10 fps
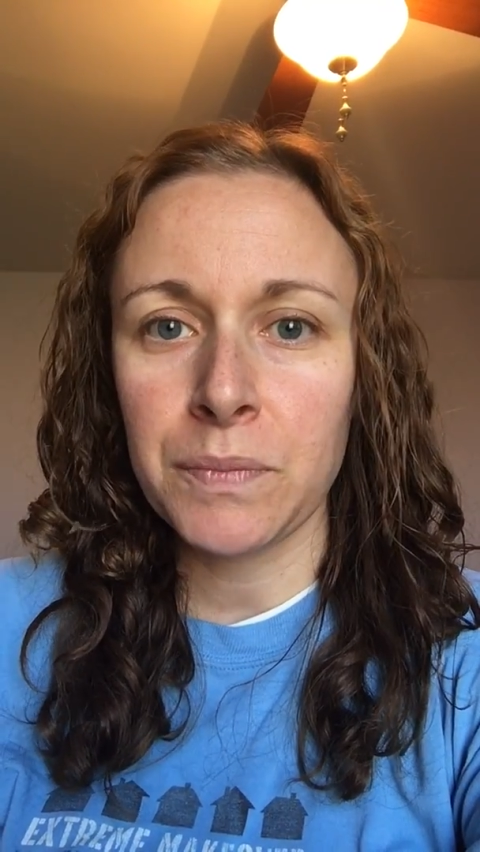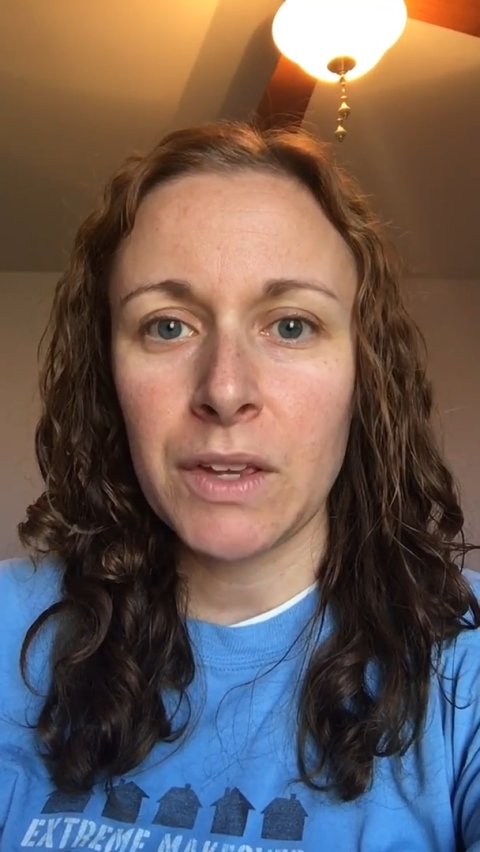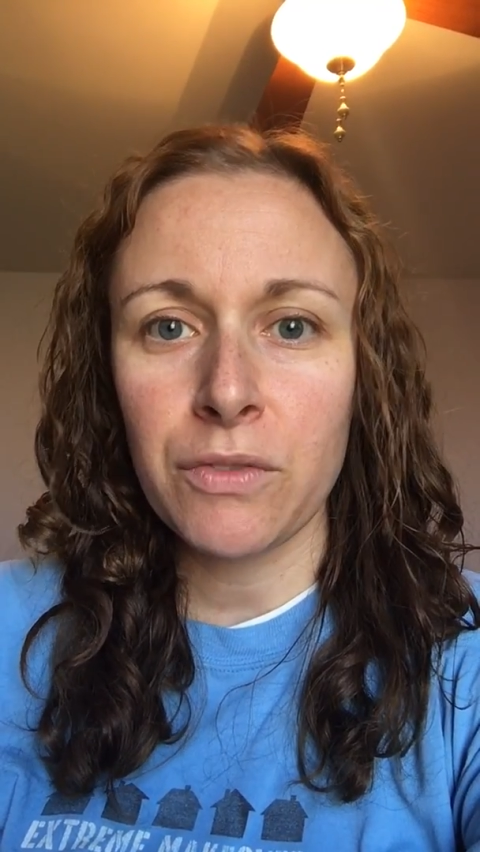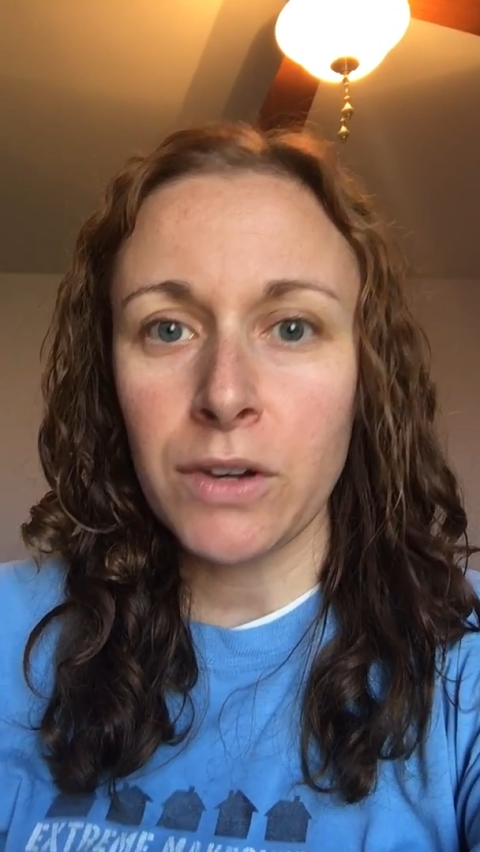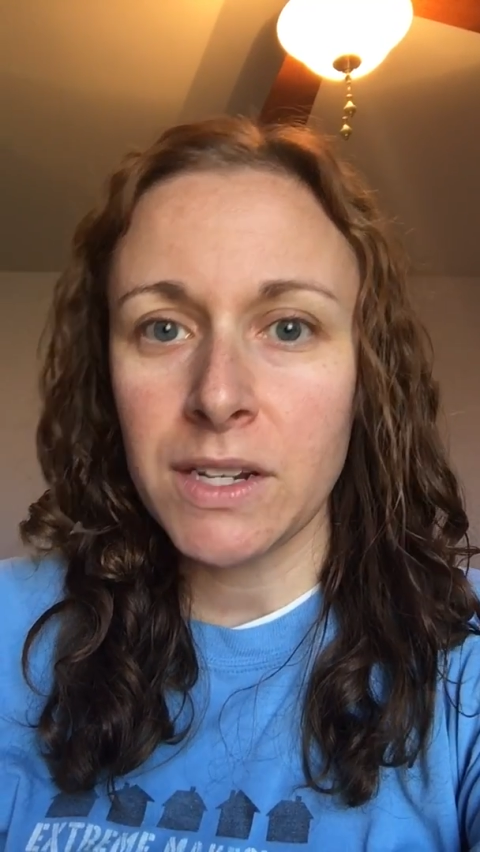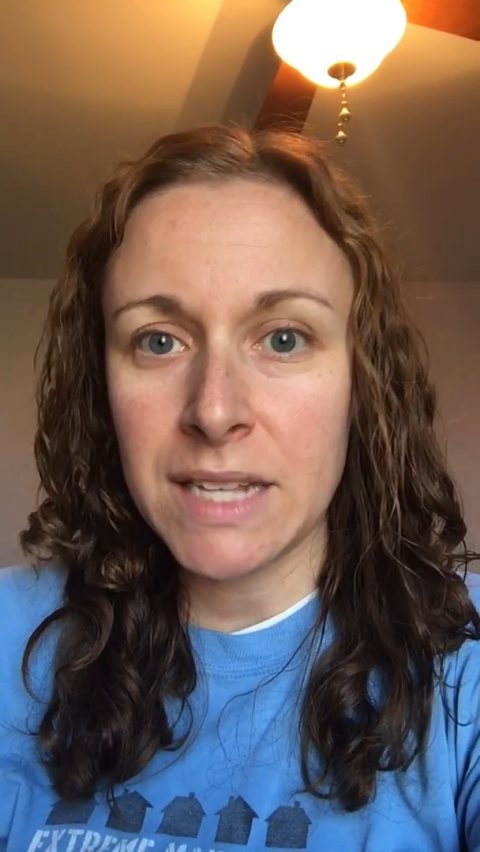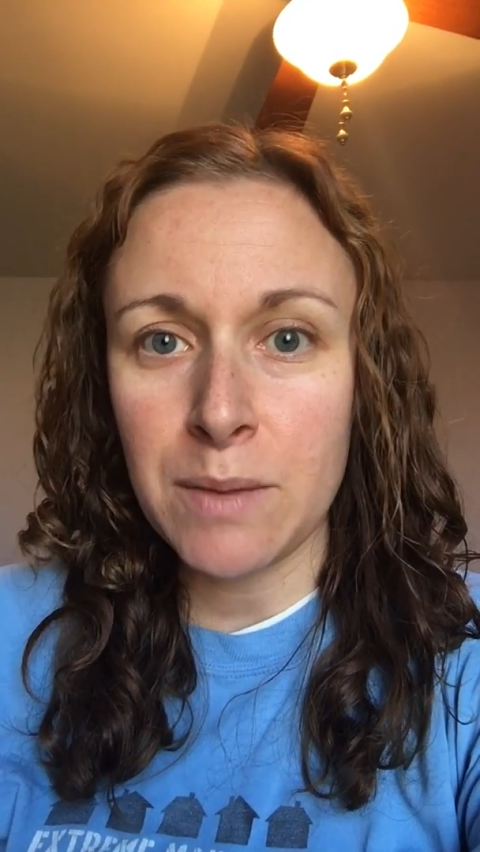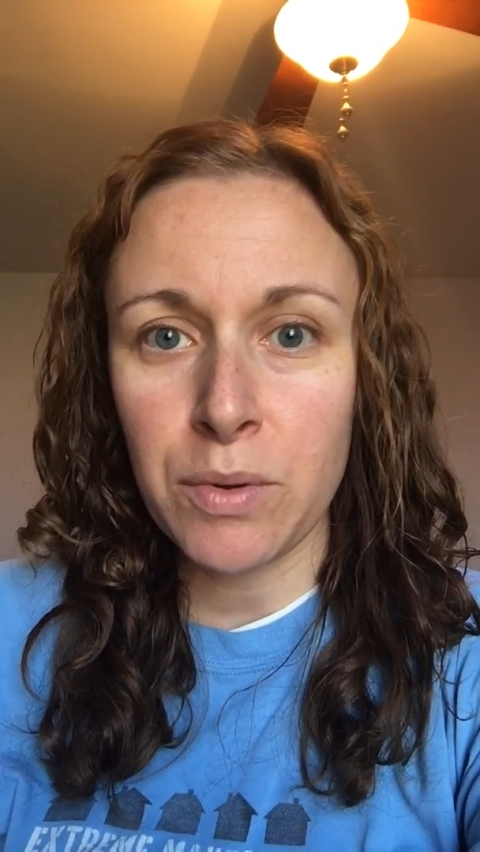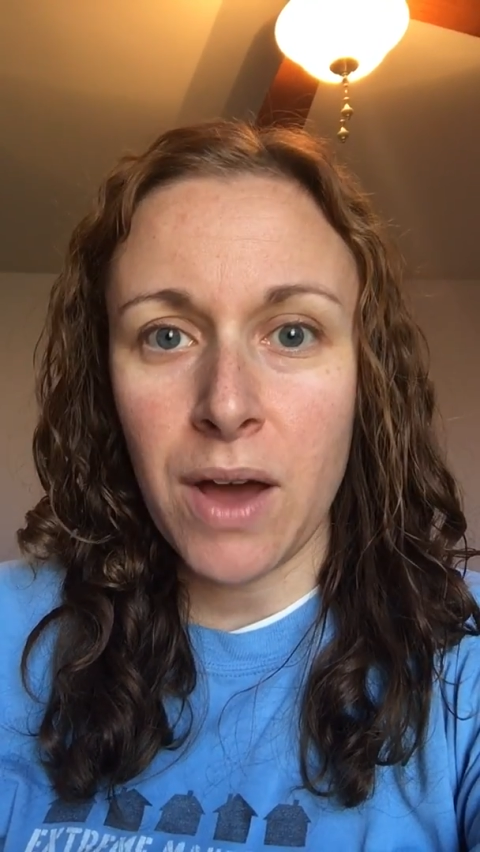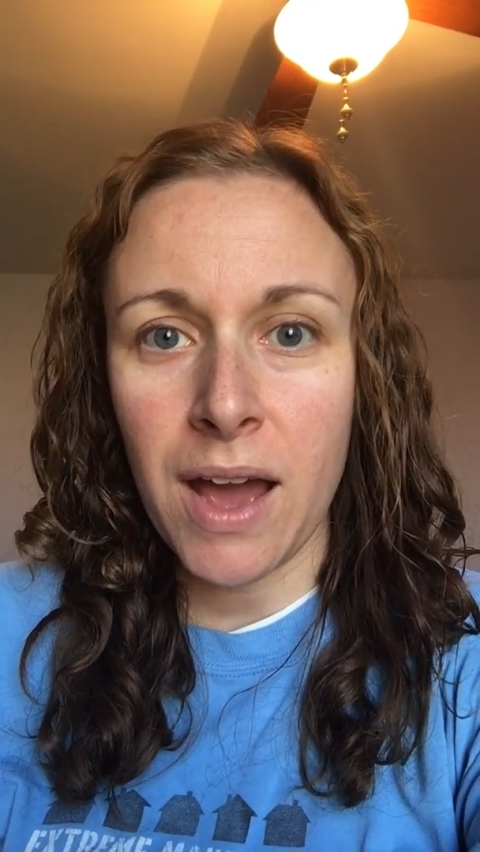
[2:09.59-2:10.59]
For
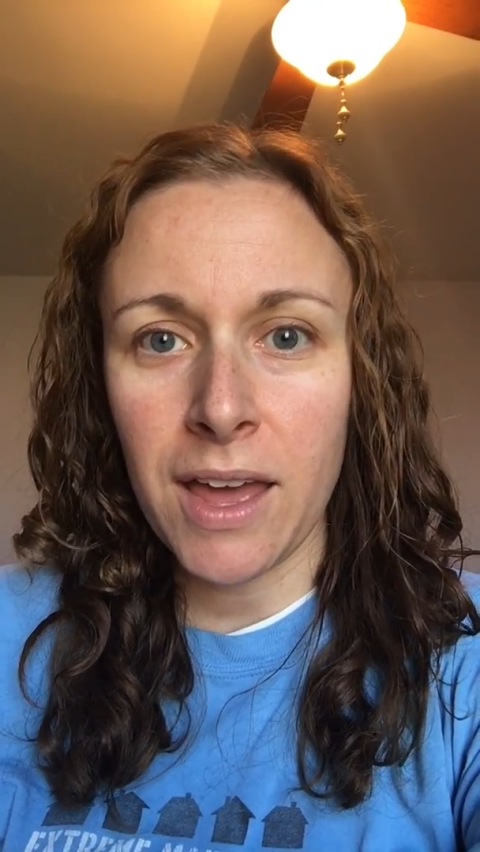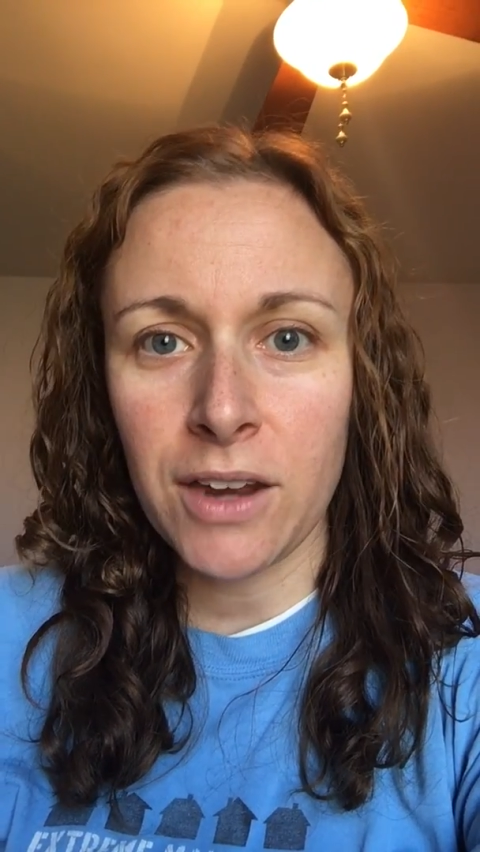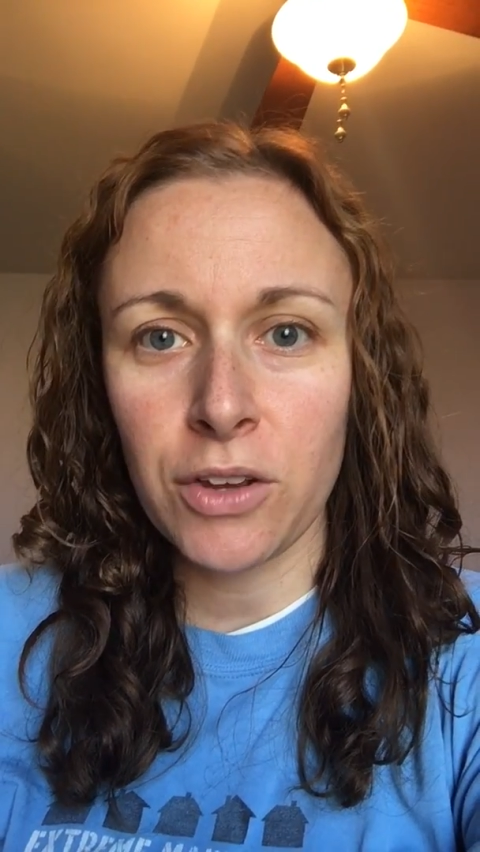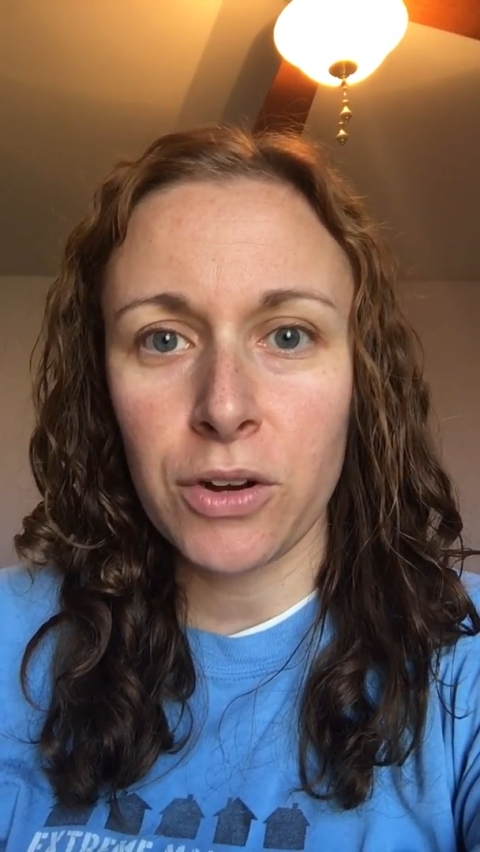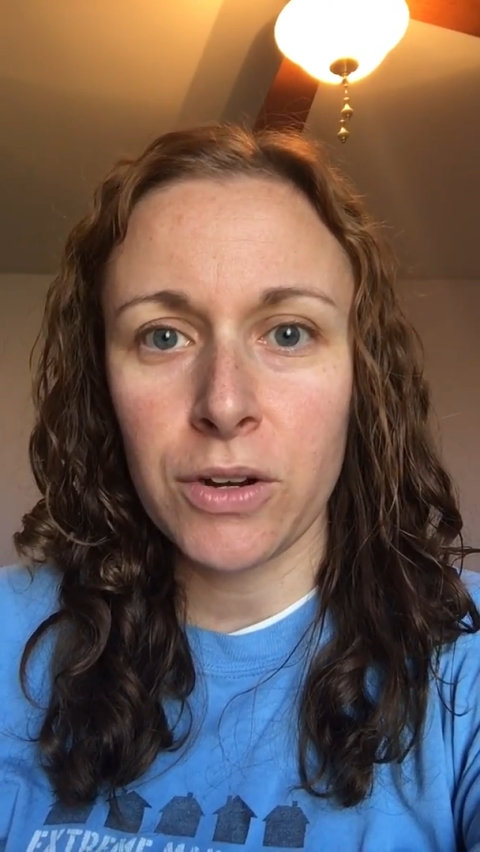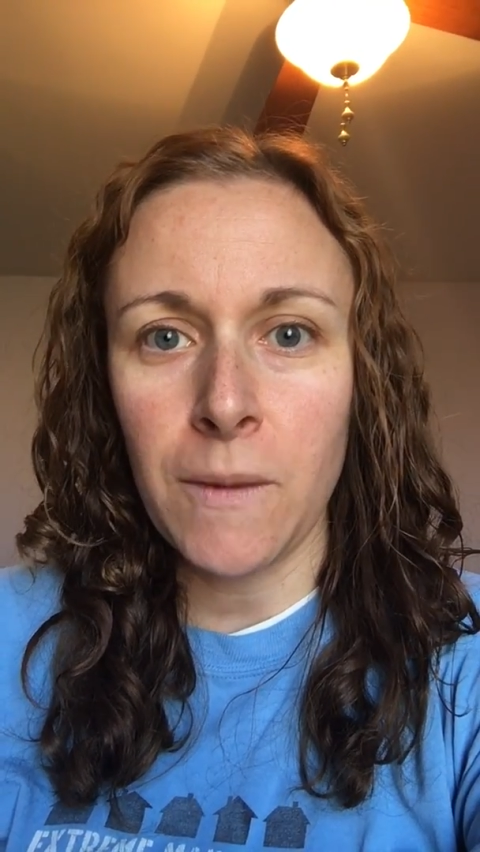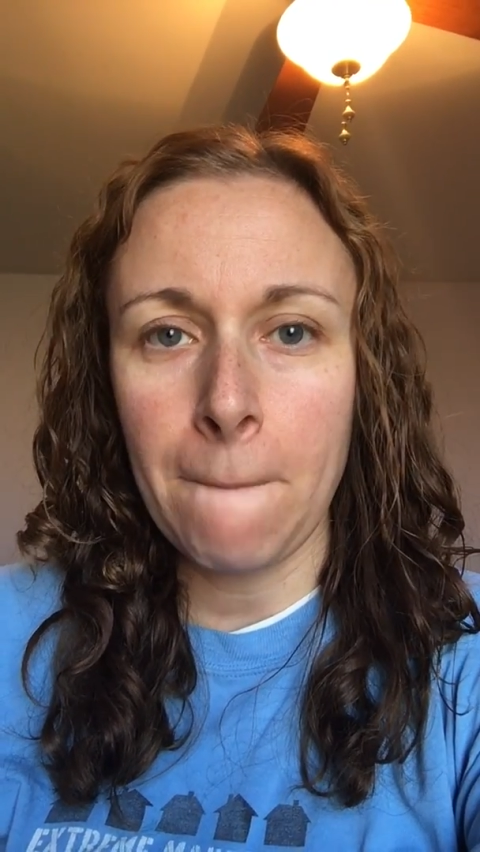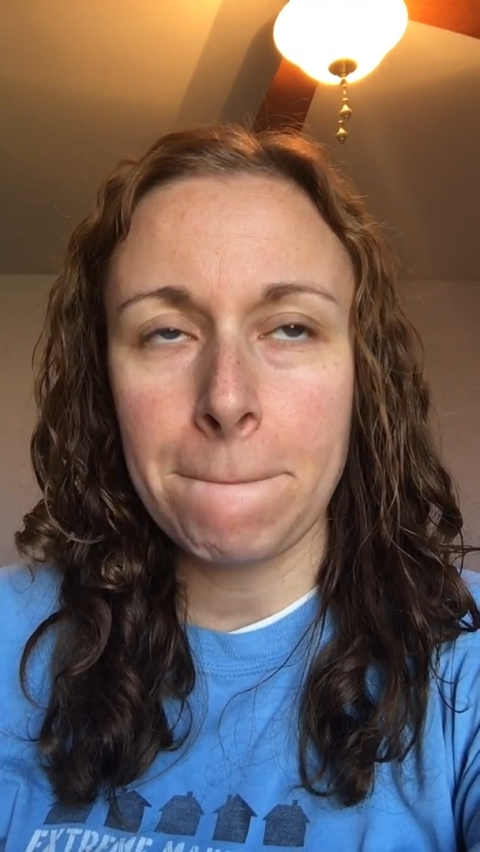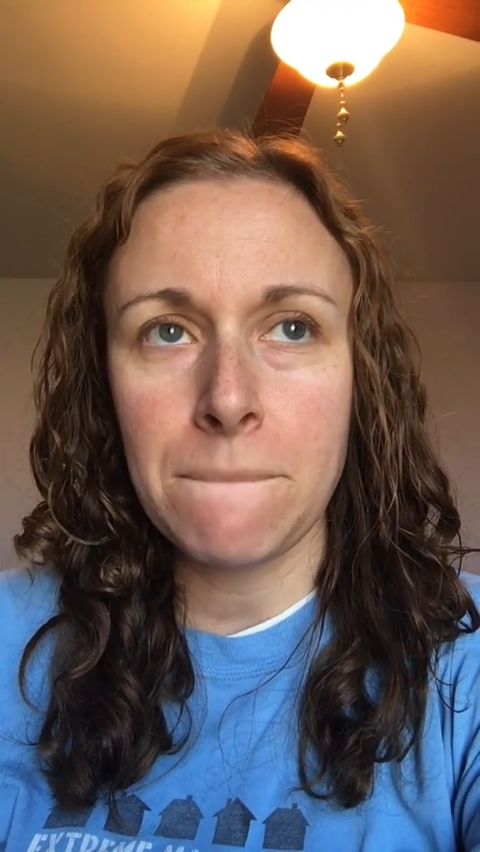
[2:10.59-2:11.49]
example, I had a girl